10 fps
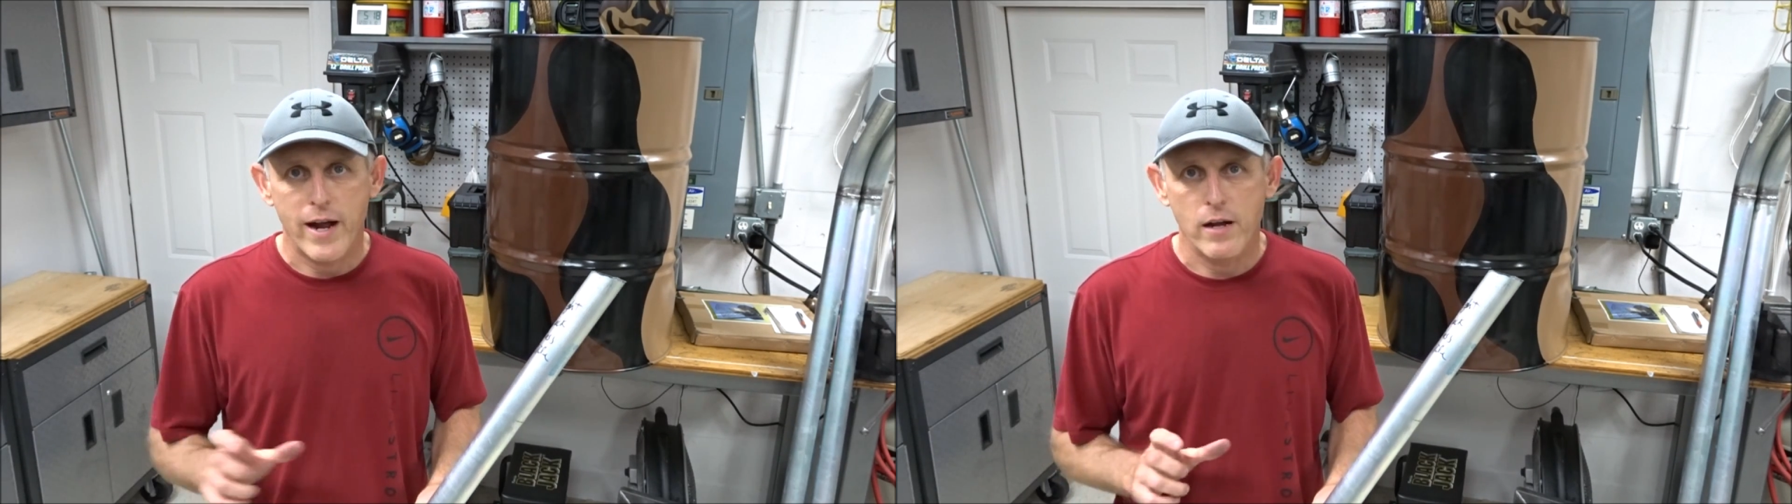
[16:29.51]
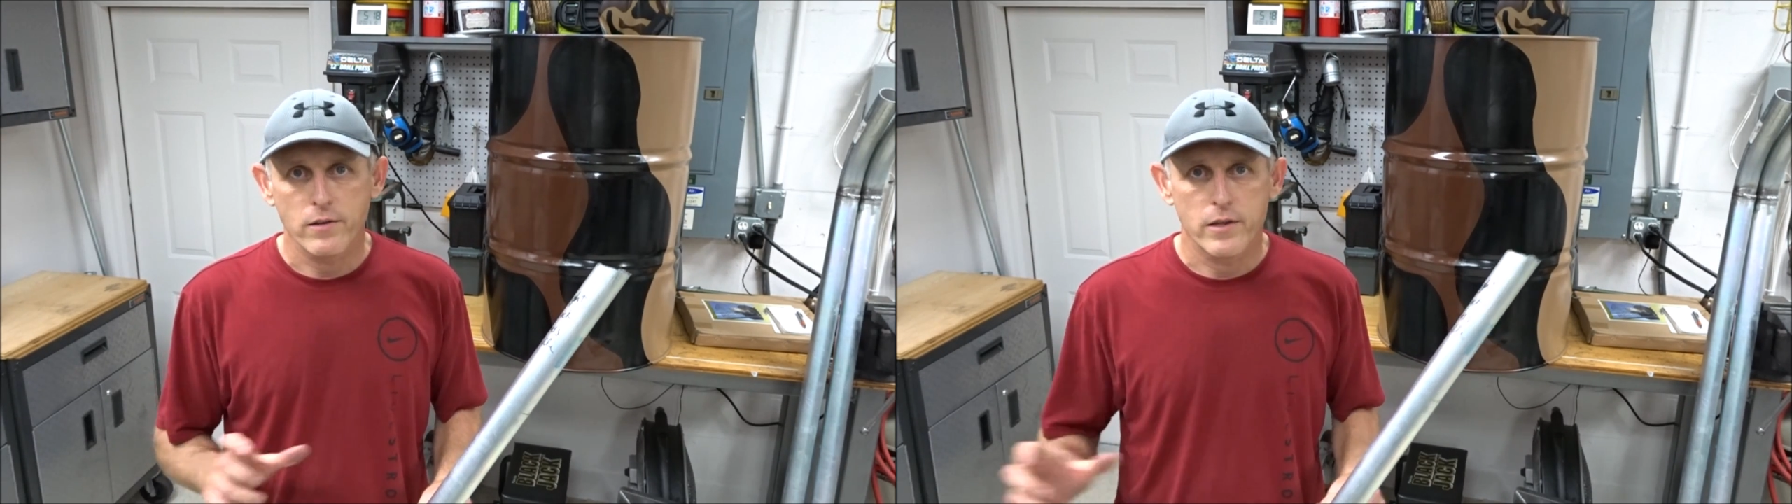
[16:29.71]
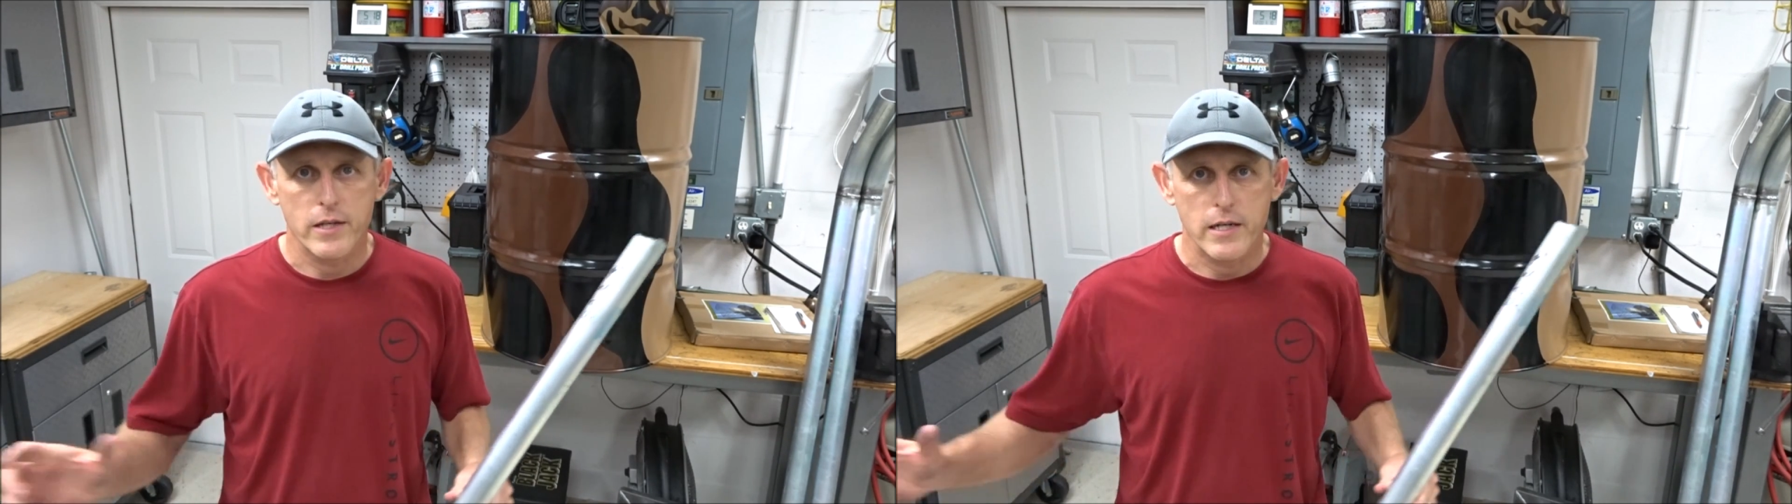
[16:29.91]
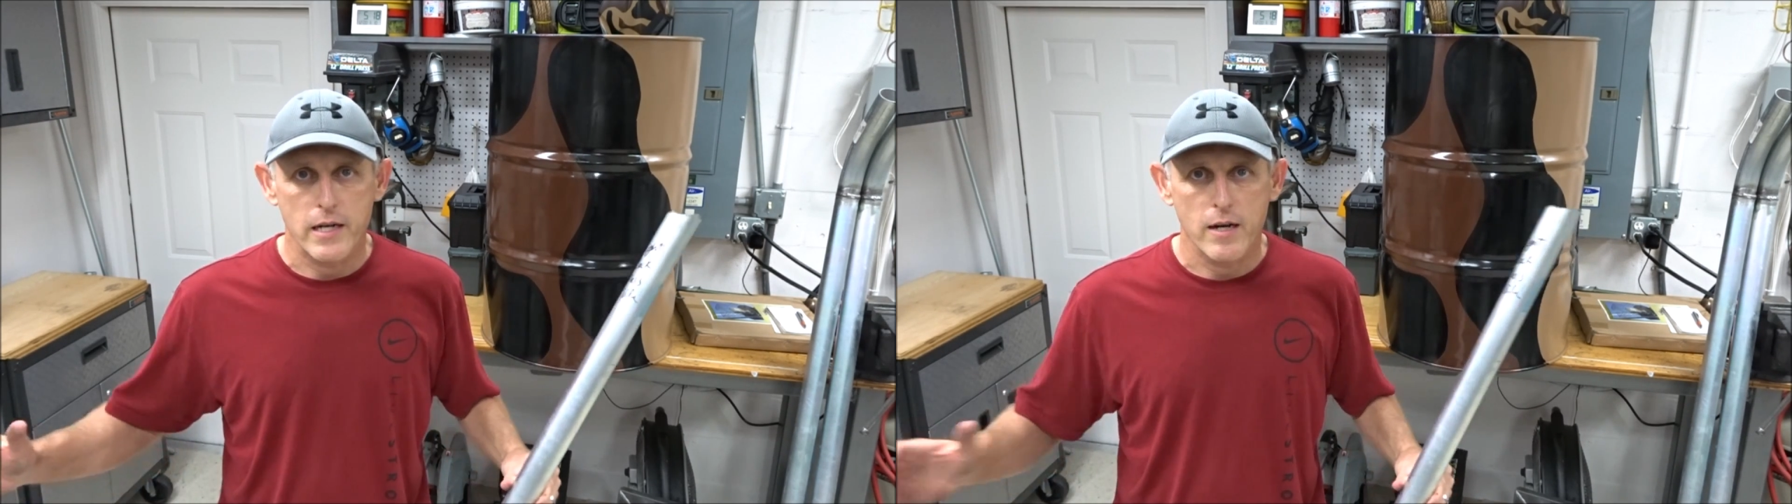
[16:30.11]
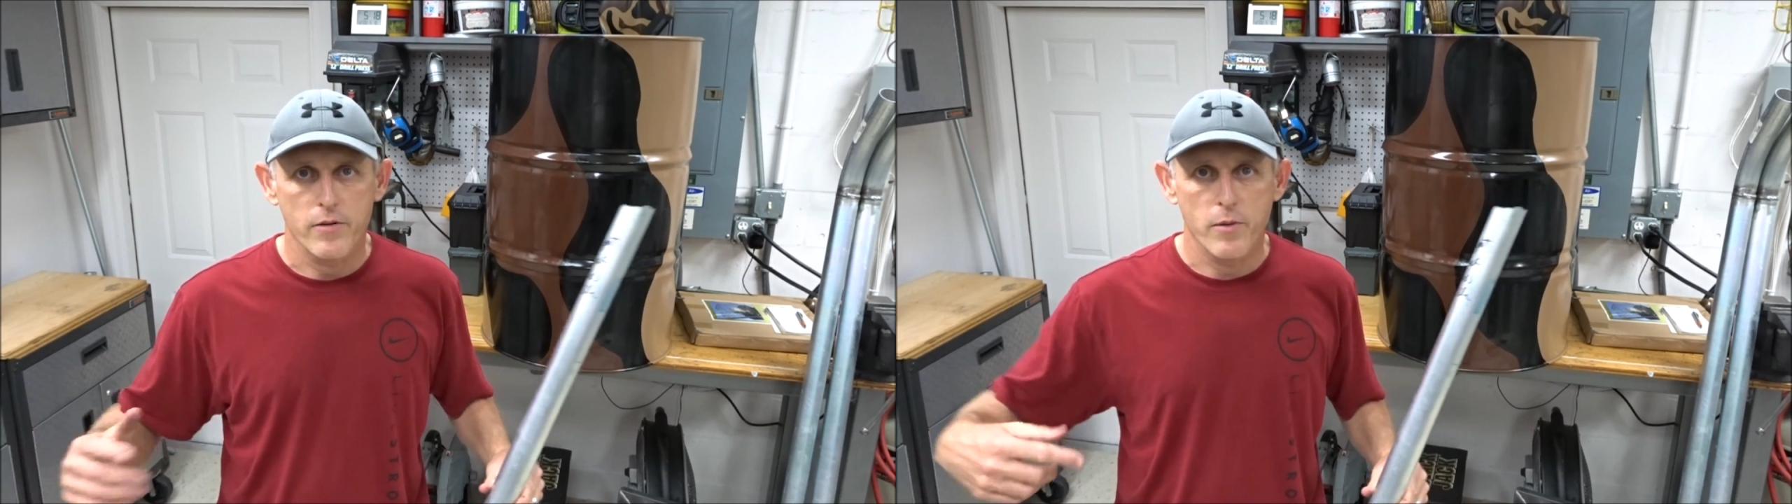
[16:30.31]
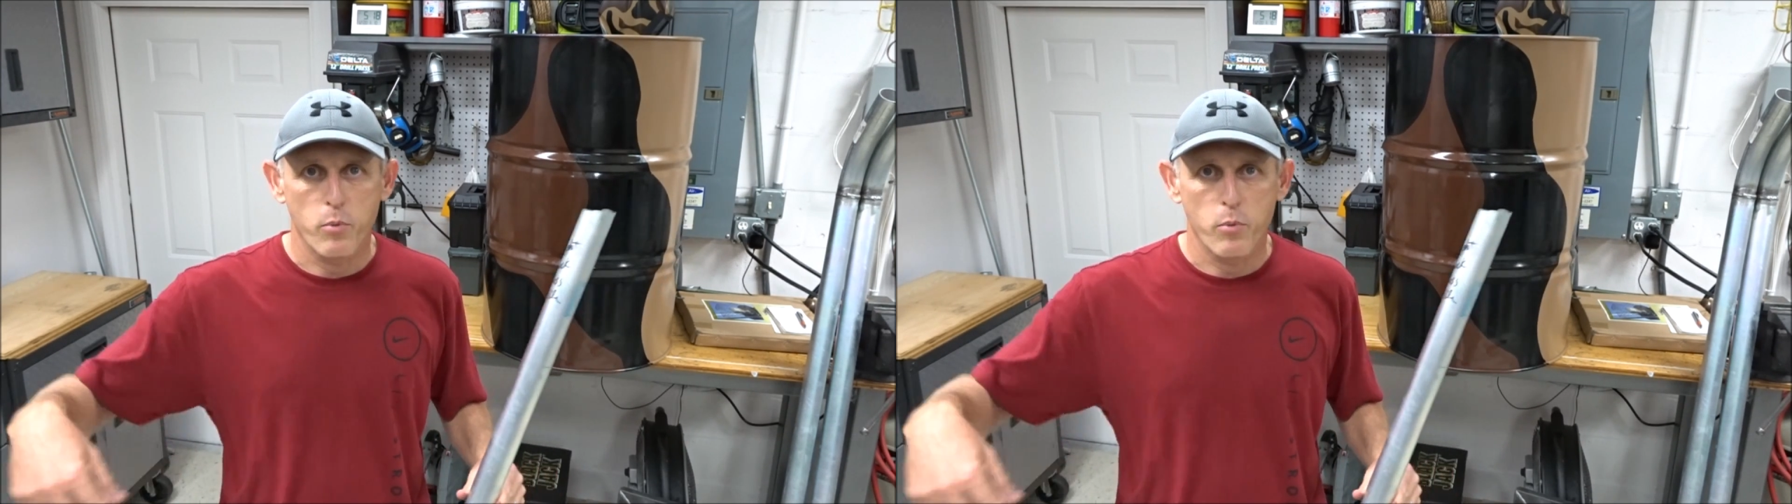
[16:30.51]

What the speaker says: out the